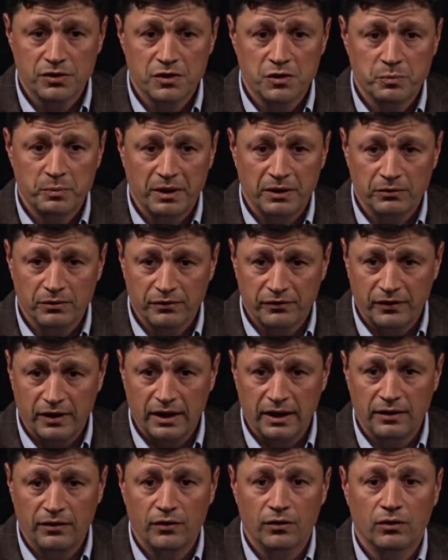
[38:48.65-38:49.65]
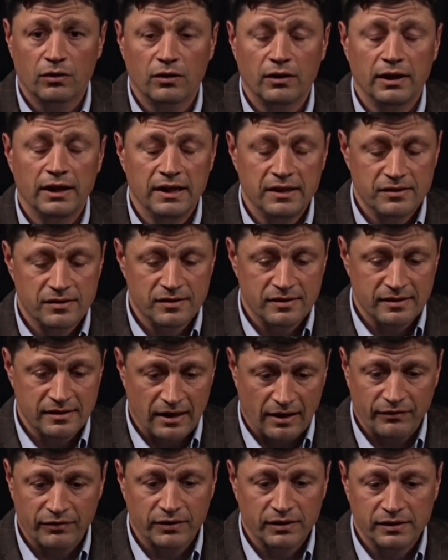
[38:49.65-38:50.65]
It's been refined. There is
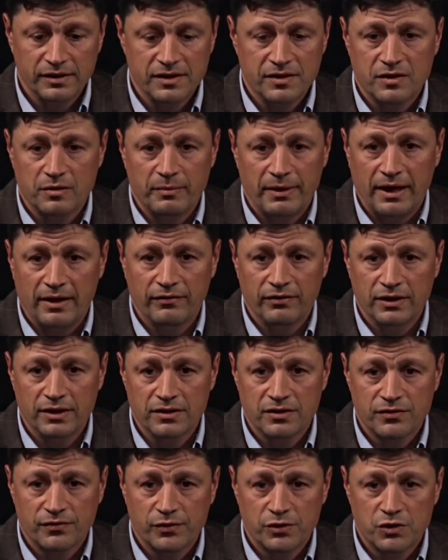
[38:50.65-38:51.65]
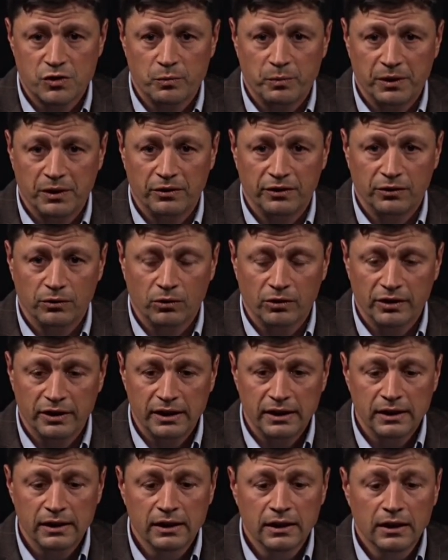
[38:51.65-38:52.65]
definitely some evidence for
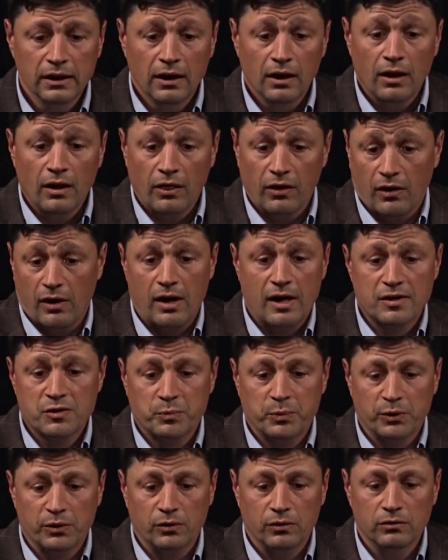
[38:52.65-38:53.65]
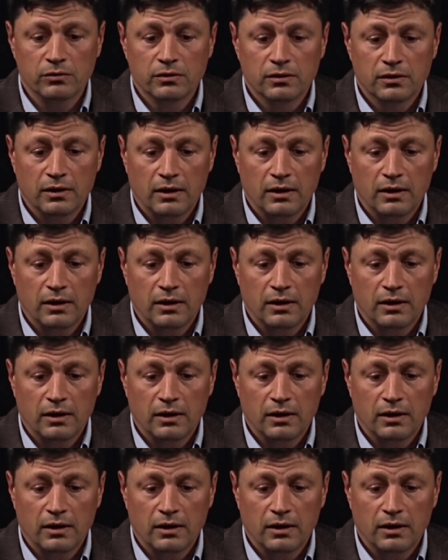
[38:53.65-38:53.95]
superiority. The hospital